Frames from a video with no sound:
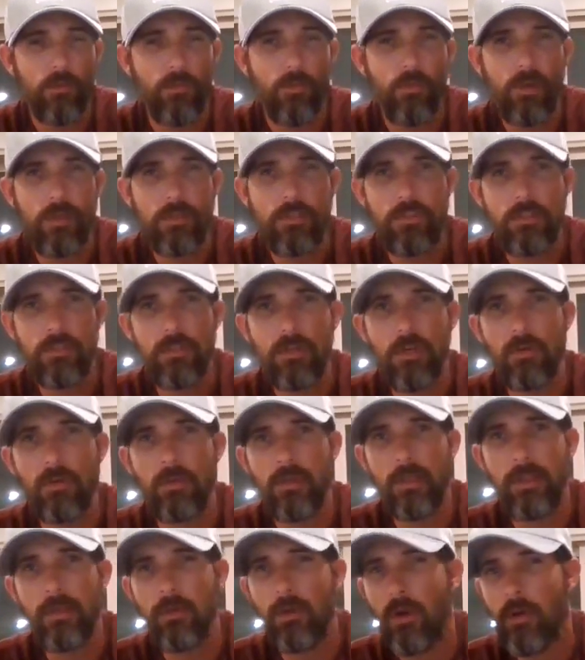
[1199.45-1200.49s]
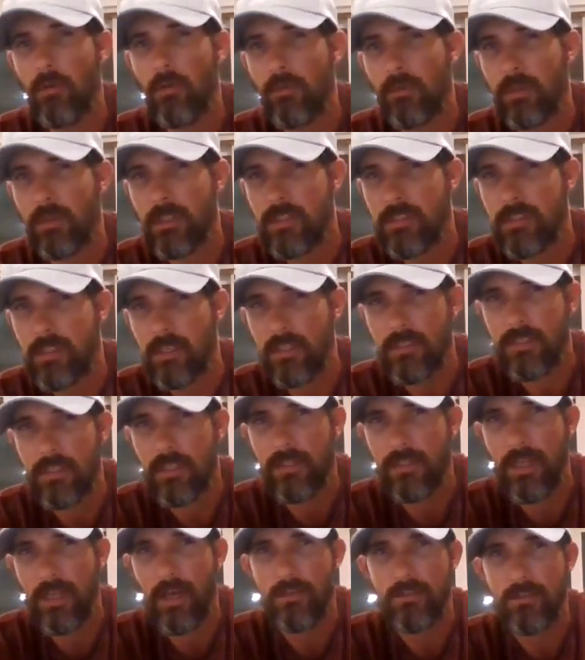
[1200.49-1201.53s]
Once you go a little over the
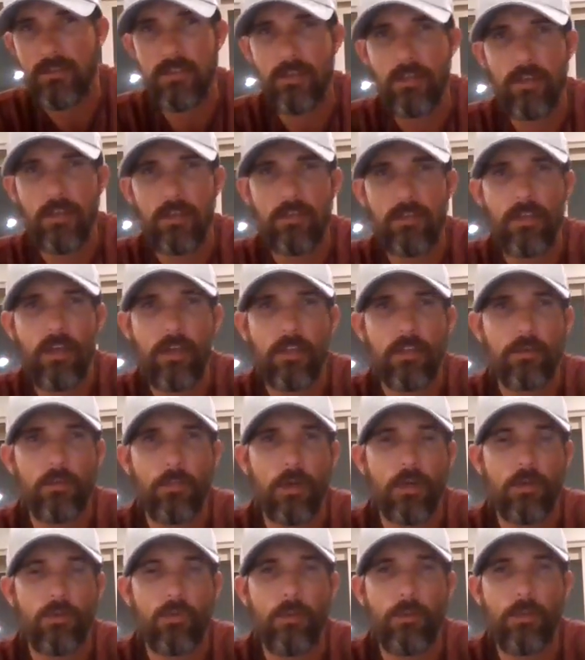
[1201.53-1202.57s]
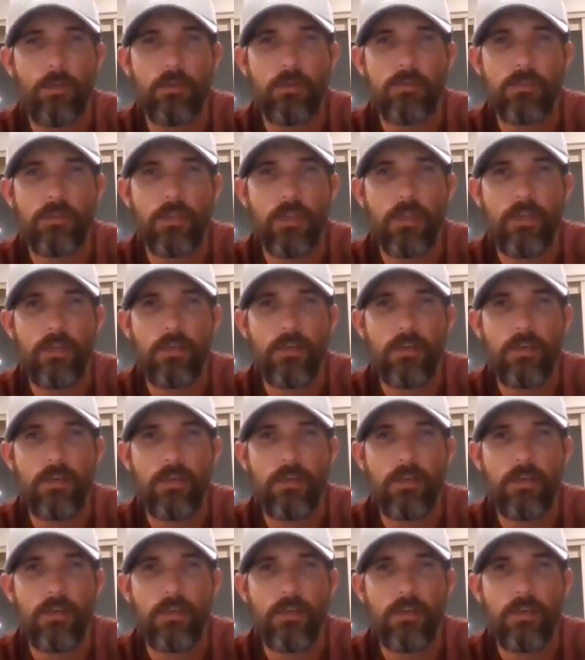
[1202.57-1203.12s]
$60,000 mark with most